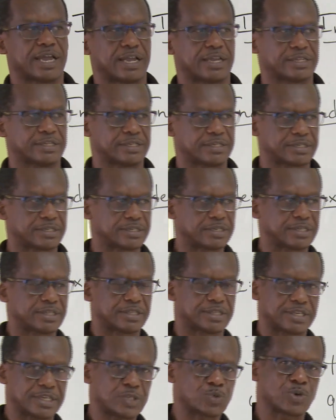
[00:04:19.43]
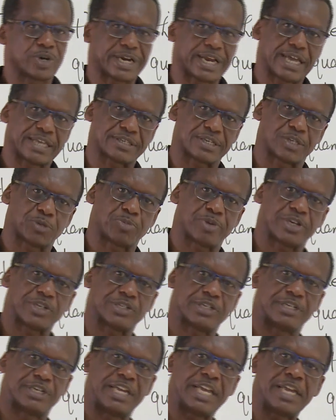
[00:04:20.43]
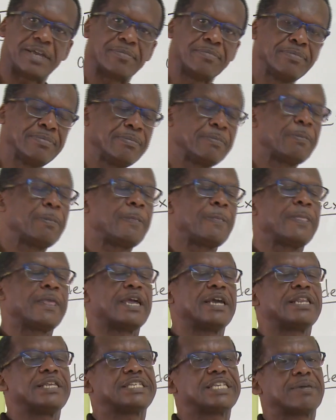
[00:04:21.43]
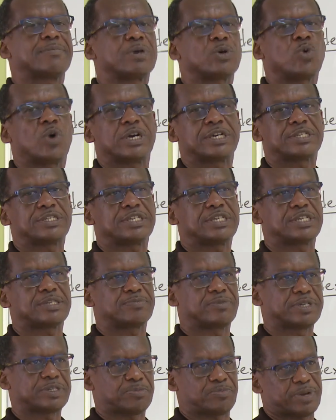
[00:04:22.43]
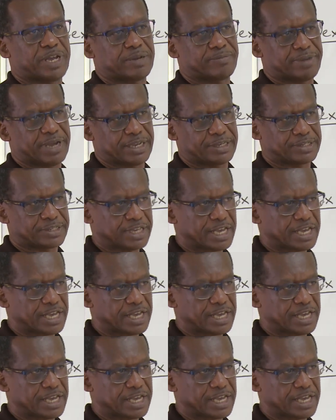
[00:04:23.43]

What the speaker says: And this one has a special name. Anytime a quantity is multiplied by